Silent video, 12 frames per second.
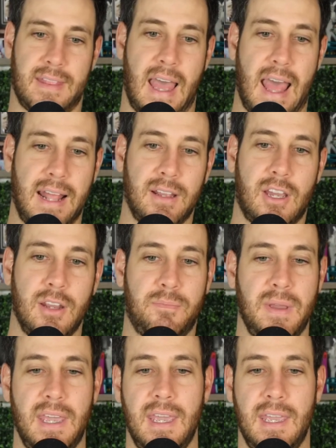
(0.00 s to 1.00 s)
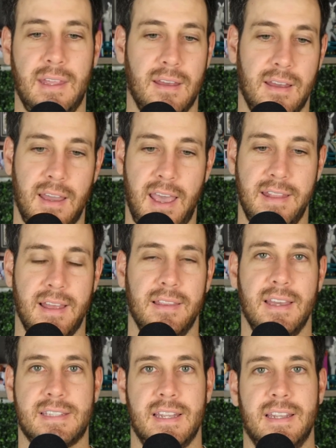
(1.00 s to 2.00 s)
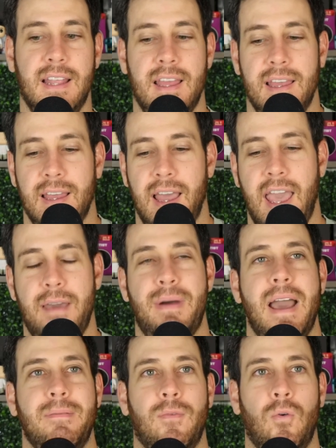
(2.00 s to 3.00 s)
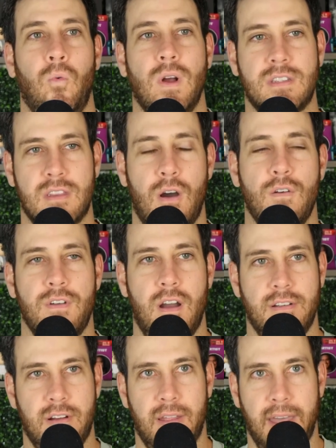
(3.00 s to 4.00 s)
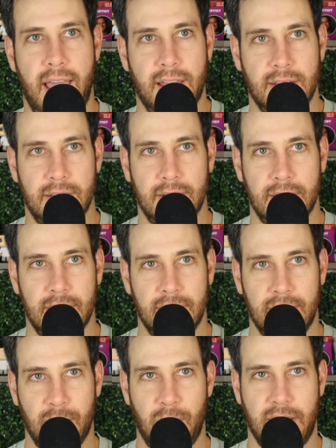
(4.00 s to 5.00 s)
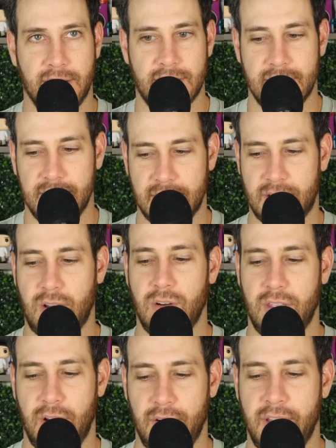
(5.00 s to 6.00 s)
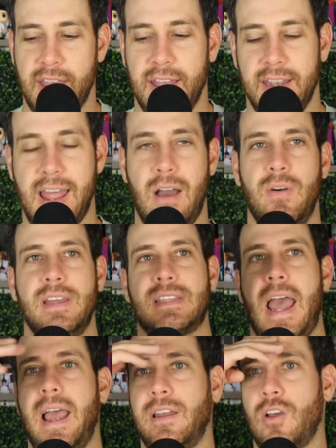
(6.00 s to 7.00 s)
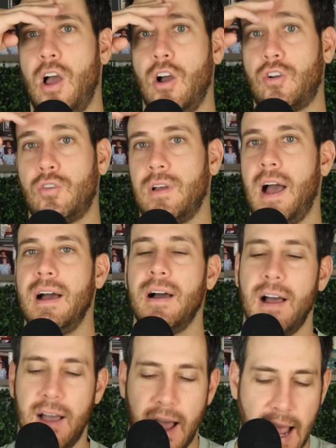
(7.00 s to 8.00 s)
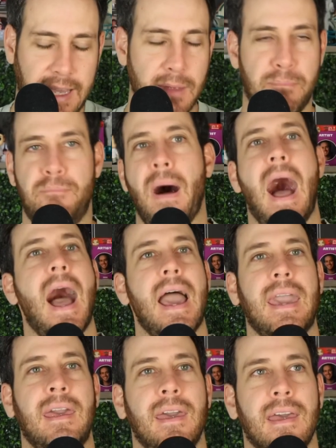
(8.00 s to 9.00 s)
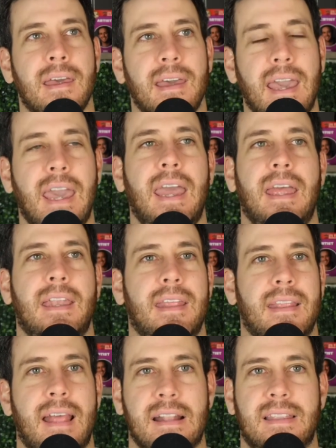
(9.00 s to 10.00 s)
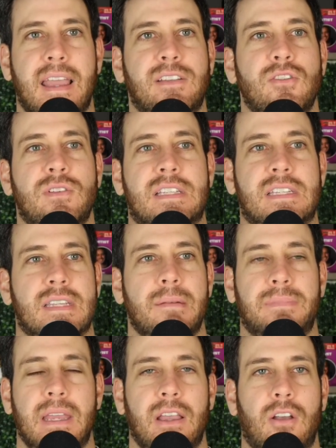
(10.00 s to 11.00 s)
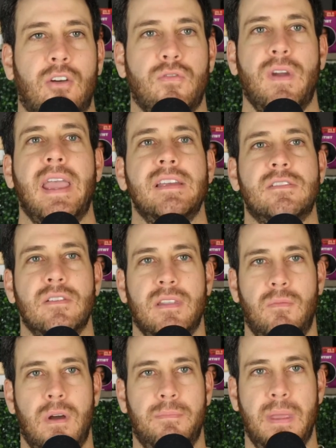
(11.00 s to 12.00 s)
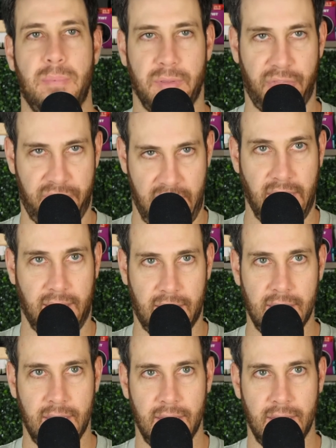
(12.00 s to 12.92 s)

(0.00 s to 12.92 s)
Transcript: that could be. And listen, what's the over under on that? Their wins. Let's go to the over. Now, is that I could buy in that they do something crazier than what people think.